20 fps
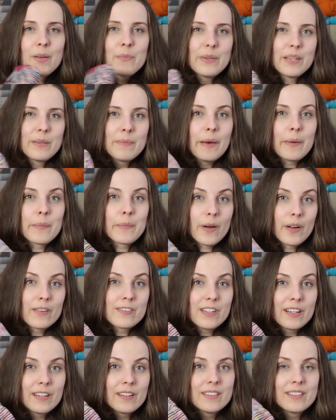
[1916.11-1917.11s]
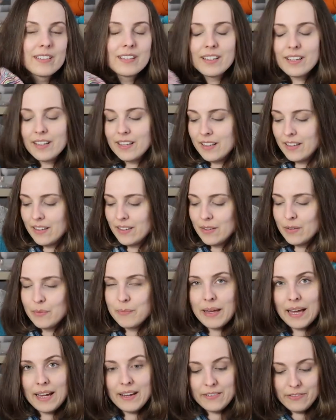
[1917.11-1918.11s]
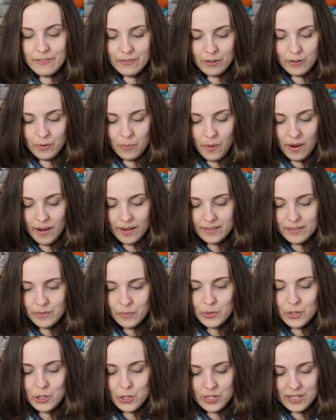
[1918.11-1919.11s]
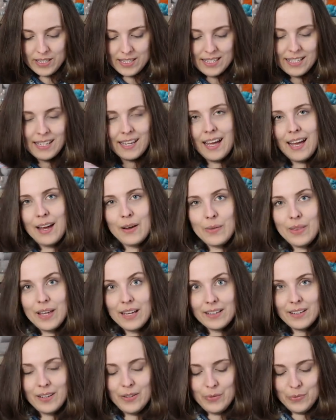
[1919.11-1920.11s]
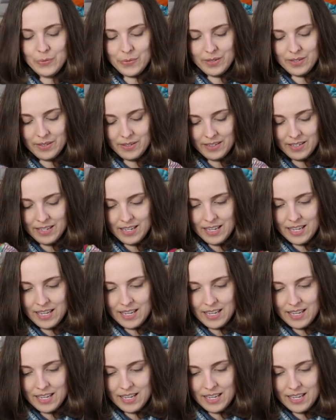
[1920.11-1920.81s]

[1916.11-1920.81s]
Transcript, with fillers: be in my project uh, back for a while. We shall see how that goes.